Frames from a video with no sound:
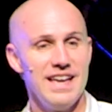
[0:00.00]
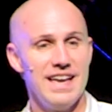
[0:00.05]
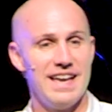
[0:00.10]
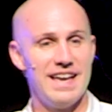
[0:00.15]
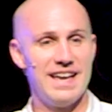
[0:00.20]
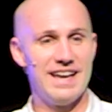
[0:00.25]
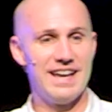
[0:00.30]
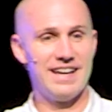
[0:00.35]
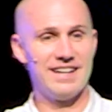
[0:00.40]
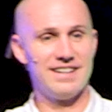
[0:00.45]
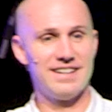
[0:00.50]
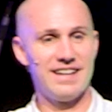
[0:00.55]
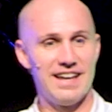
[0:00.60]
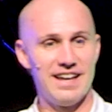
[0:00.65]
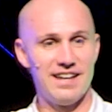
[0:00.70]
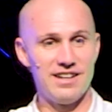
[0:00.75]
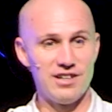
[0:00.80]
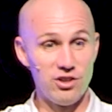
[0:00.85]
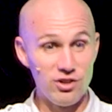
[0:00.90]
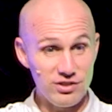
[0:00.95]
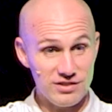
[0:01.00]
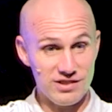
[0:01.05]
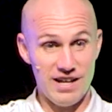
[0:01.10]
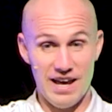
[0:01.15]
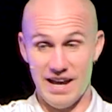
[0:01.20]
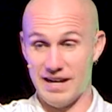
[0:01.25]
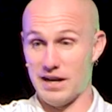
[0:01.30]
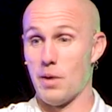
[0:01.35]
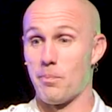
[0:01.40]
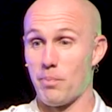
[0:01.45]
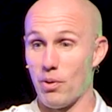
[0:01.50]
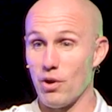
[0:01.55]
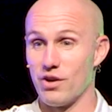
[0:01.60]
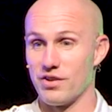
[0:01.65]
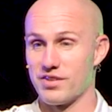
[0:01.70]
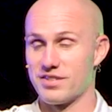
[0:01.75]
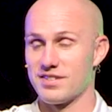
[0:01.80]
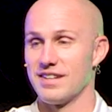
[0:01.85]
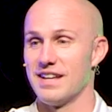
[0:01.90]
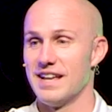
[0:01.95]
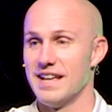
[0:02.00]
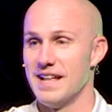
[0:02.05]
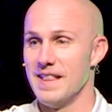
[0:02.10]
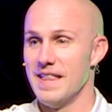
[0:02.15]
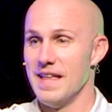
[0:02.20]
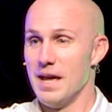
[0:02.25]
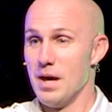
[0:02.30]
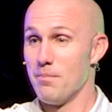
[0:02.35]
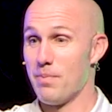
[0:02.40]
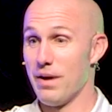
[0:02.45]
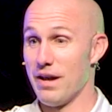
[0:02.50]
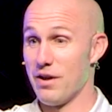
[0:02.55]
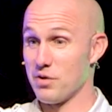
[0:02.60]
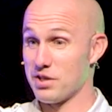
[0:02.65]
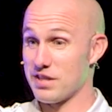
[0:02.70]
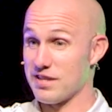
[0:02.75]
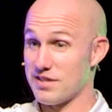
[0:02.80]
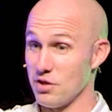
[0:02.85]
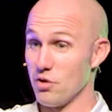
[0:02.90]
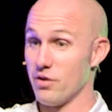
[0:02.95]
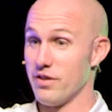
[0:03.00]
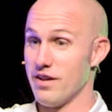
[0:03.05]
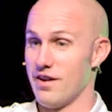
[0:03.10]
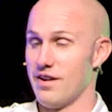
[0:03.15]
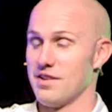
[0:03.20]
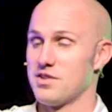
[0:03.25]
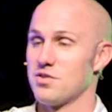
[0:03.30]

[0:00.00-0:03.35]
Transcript: and it looked like a purse, but it was still there.